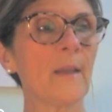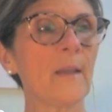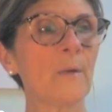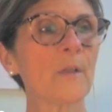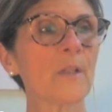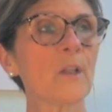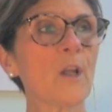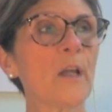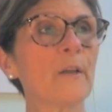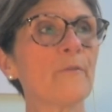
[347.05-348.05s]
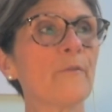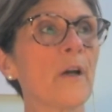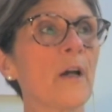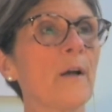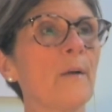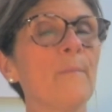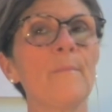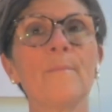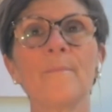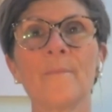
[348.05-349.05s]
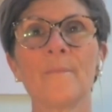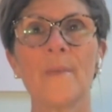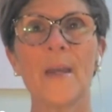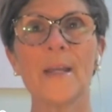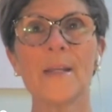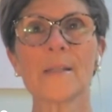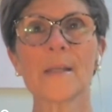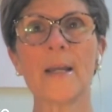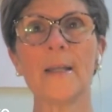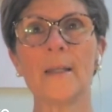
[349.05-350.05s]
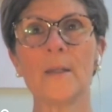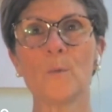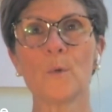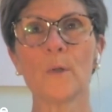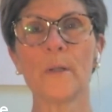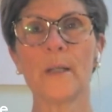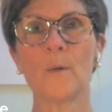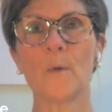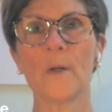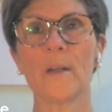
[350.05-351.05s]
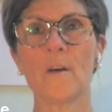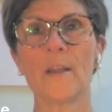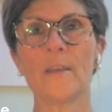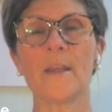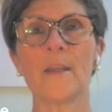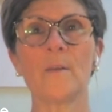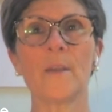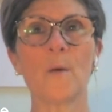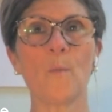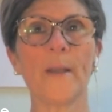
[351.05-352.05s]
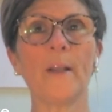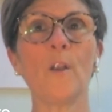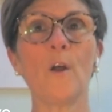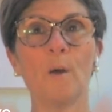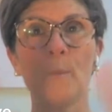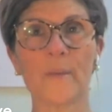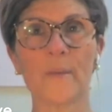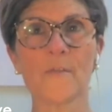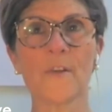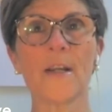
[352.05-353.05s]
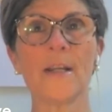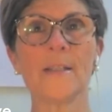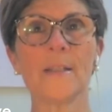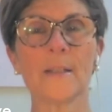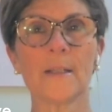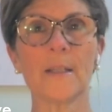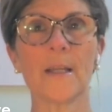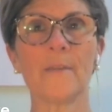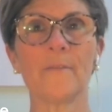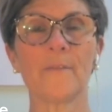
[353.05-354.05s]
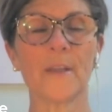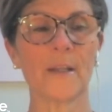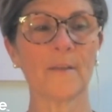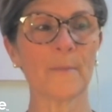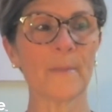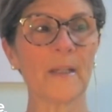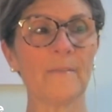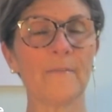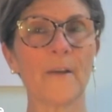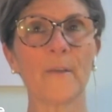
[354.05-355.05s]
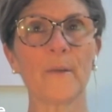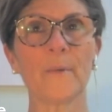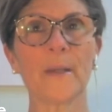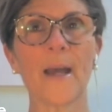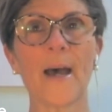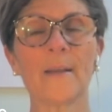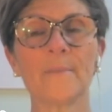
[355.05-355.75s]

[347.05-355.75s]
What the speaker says: was a lot of anxiety and worry and whatnot that went along with this very idyllic life that everybody felt that we had.